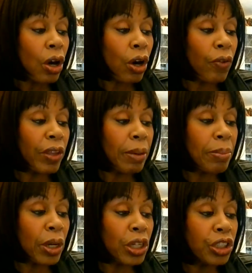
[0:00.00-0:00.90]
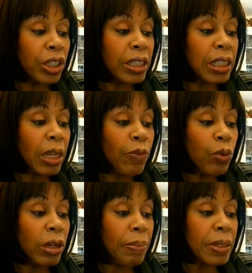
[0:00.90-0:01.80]
on the emerging civil
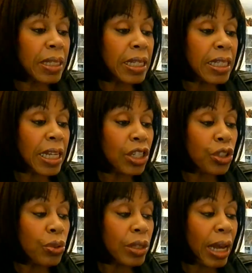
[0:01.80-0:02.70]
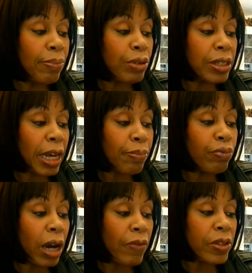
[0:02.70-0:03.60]
liberties issues and protect
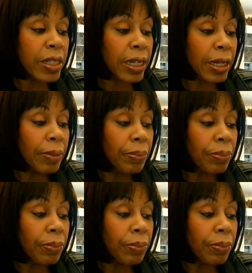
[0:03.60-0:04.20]
privacy,